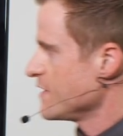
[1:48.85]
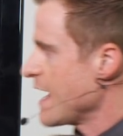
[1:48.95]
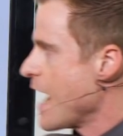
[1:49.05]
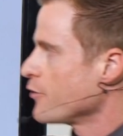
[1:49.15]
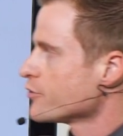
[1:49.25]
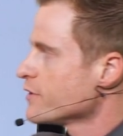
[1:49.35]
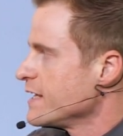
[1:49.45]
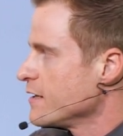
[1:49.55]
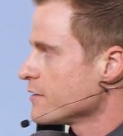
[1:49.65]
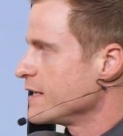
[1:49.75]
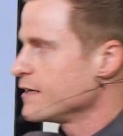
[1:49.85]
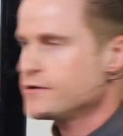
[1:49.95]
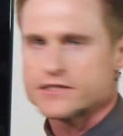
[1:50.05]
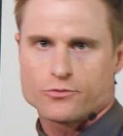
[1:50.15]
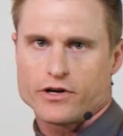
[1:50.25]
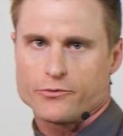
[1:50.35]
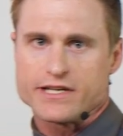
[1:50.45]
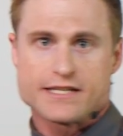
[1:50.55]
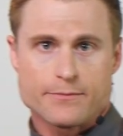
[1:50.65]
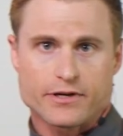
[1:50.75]
The outer ear here is what
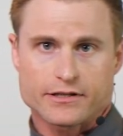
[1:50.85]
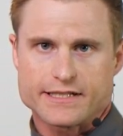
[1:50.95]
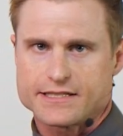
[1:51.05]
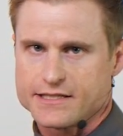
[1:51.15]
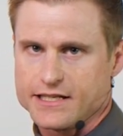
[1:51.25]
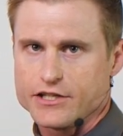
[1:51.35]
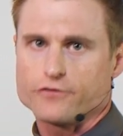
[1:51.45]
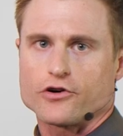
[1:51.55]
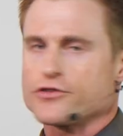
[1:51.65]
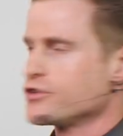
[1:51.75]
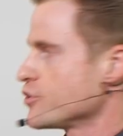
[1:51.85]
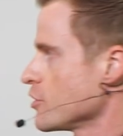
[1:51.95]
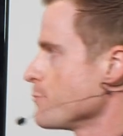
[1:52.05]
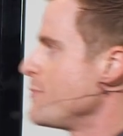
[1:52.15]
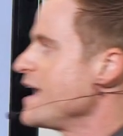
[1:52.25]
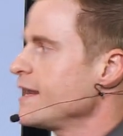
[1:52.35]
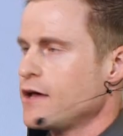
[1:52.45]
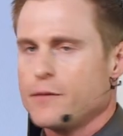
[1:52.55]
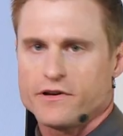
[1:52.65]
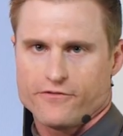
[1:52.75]
we typically see. You've heard the term
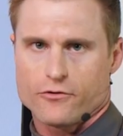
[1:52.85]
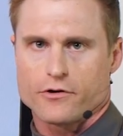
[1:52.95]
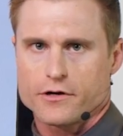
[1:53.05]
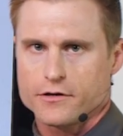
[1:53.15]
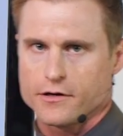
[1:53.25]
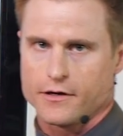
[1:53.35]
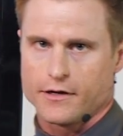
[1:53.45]
pinna before.